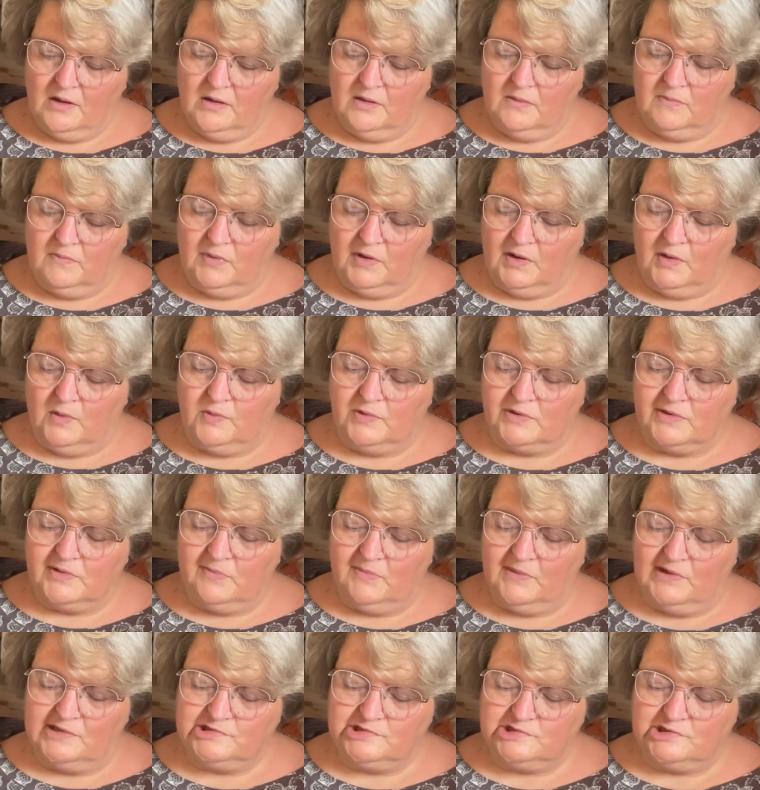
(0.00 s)
But I would
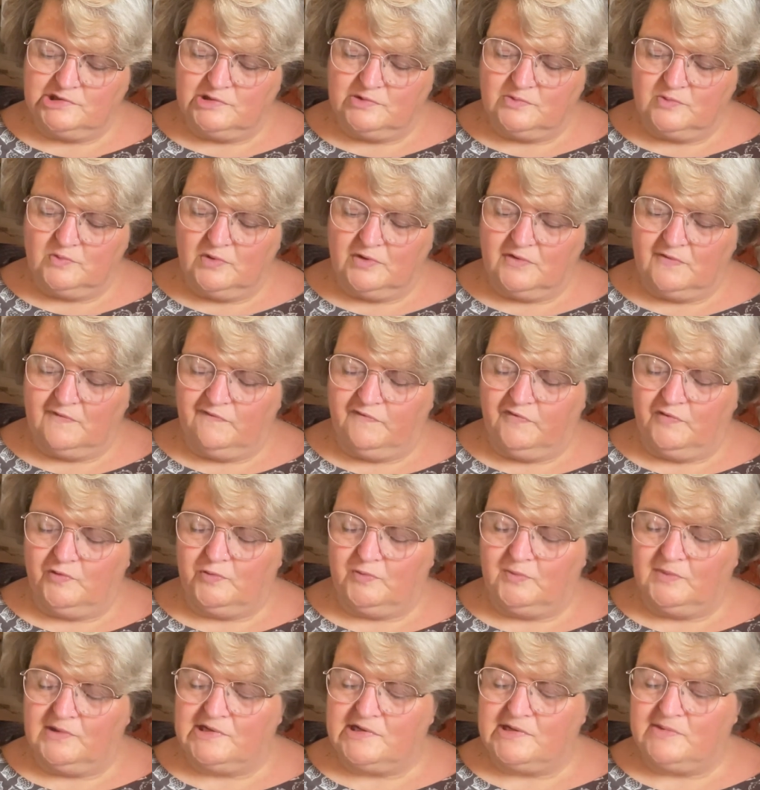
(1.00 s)
imagine with a
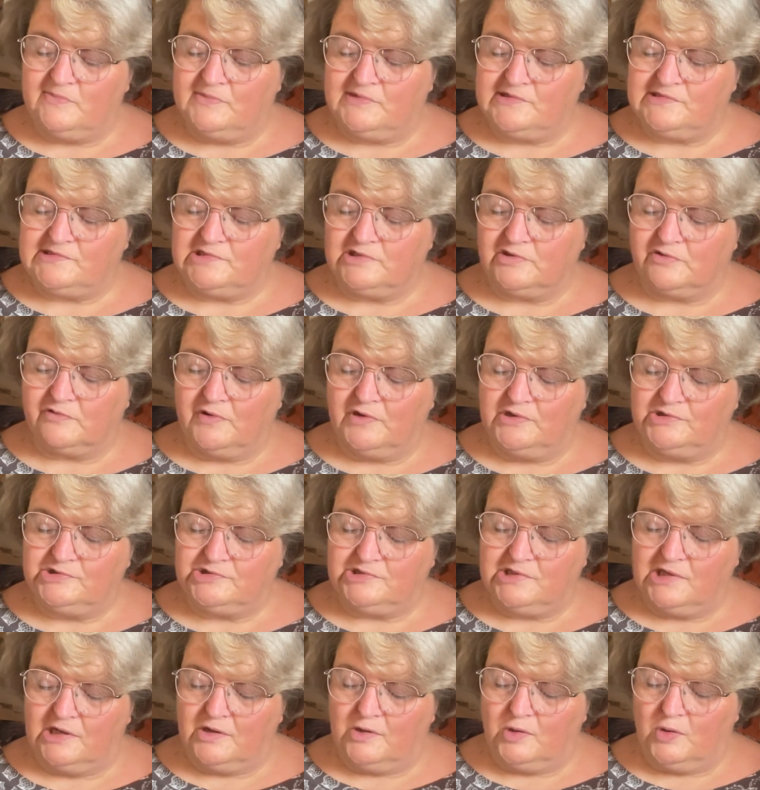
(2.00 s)
4mm
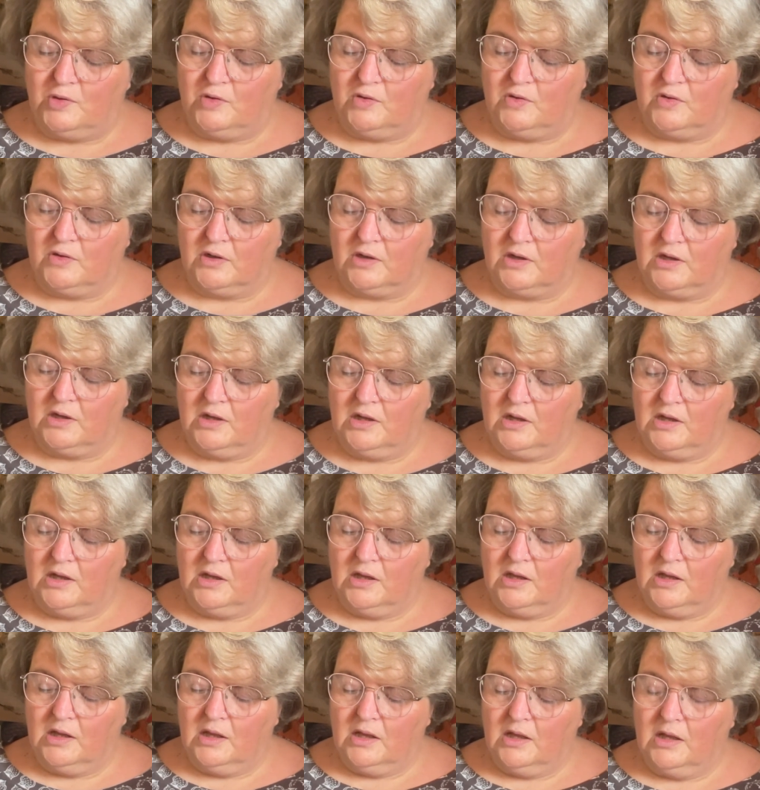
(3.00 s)
crochet hook,
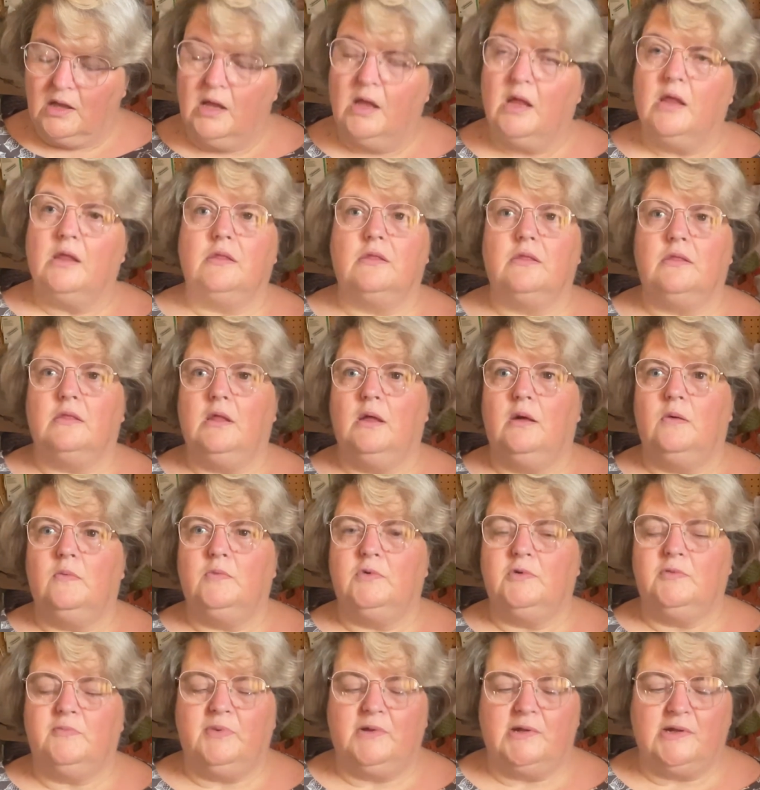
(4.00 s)
that
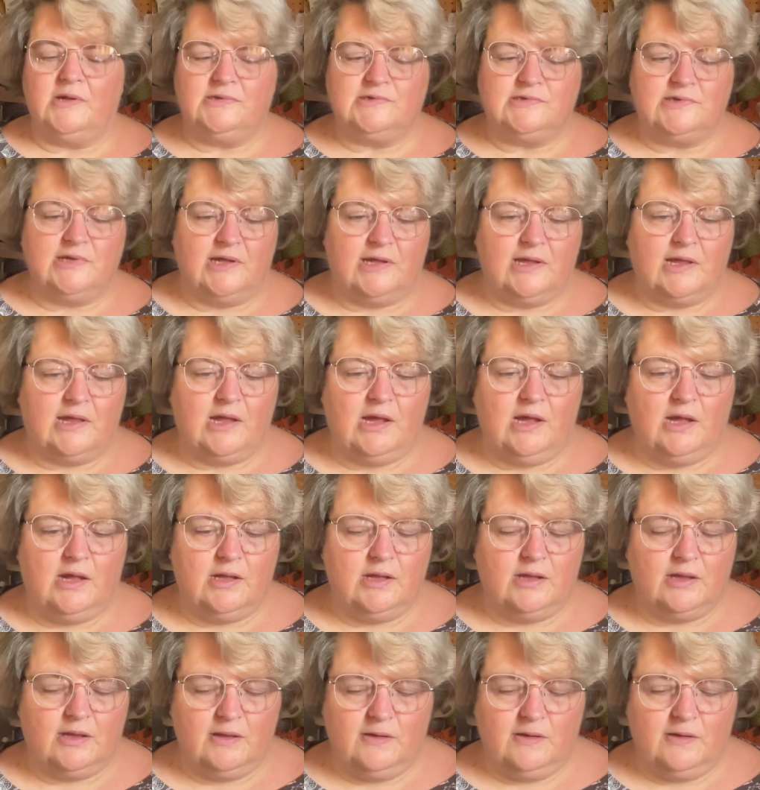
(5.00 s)
would be a DK.